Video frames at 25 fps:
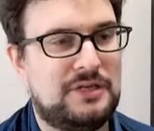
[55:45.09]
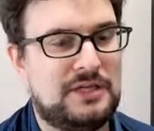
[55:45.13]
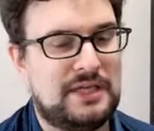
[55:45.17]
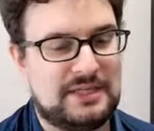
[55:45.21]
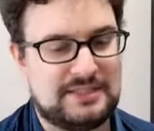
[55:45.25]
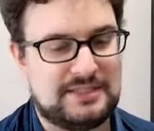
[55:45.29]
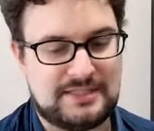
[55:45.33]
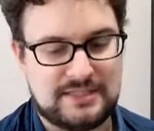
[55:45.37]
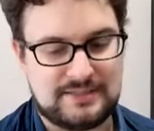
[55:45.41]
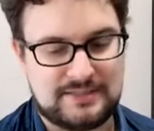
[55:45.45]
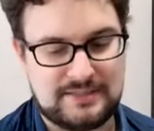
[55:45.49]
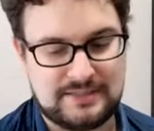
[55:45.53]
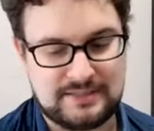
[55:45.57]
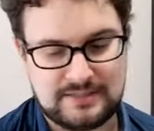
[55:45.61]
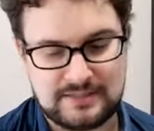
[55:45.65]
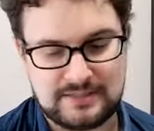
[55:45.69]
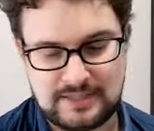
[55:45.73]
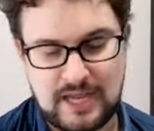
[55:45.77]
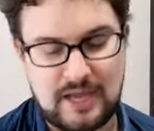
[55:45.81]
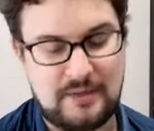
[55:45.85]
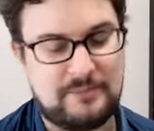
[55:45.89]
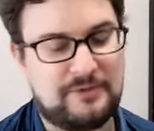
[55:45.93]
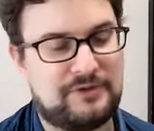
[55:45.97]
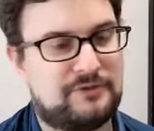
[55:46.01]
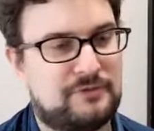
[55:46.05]
it says it's
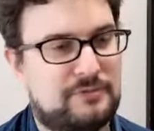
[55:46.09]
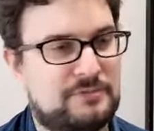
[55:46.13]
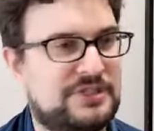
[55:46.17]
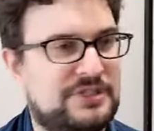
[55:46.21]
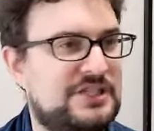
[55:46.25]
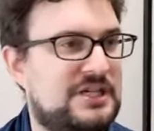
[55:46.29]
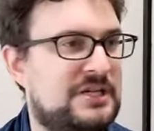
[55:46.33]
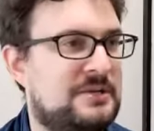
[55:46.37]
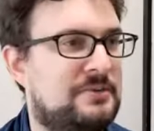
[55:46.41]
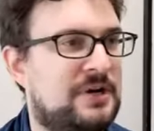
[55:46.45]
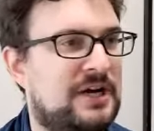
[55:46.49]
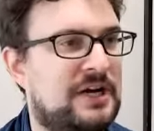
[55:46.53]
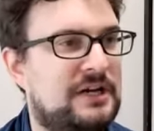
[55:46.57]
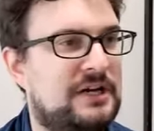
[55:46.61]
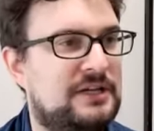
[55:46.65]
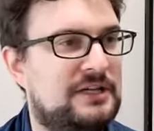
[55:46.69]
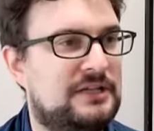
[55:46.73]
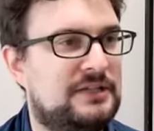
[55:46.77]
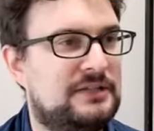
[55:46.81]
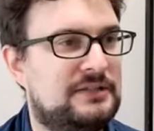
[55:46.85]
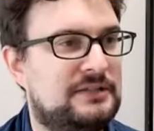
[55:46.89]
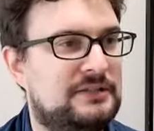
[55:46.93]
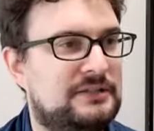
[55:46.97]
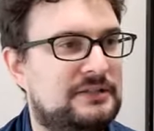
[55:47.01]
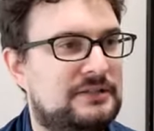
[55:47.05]
coming from Chiba.
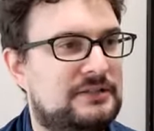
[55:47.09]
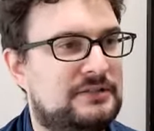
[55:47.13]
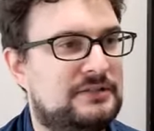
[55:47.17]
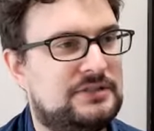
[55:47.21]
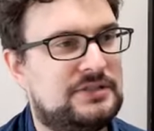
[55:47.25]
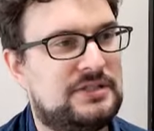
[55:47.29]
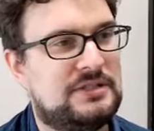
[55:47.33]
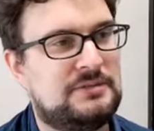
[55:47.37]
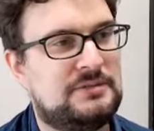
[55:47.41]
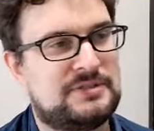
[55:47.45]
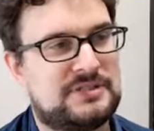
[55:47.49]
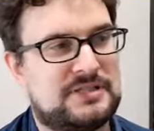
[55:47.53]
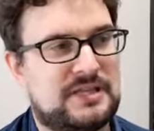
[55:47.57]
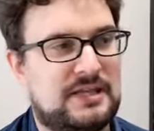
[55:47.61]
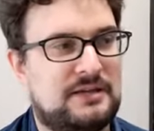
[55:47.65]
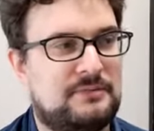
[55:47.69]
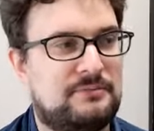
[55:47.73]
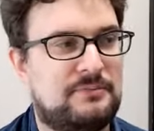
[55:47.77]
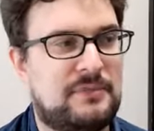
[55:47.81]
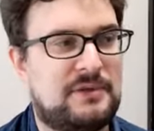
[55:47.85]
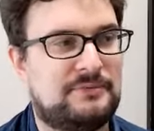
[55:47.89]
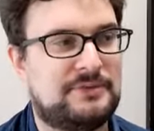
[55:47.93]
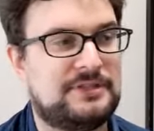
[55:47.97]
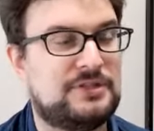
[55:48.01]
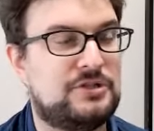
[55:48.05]
Chiba's like
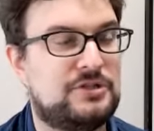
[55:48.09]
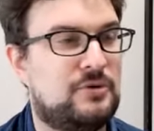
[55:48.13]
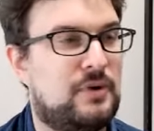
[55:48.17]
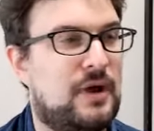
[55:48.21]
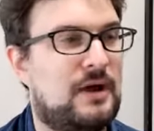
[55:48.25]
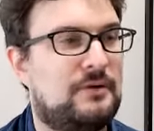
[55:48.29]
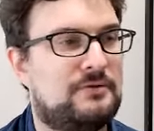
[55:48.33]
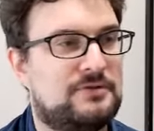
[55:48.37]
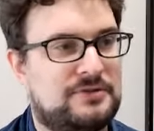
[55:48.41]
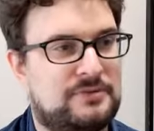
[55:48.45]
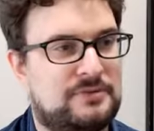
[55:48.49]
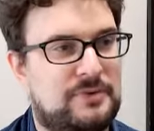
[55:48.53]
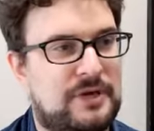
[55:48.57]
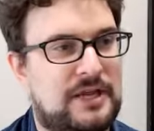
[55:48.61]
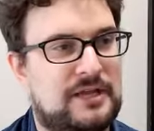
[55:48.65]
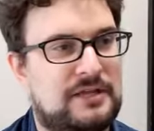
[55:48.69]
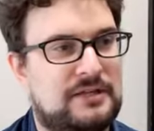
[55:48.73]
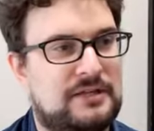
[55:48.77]
maybe 2 hours away.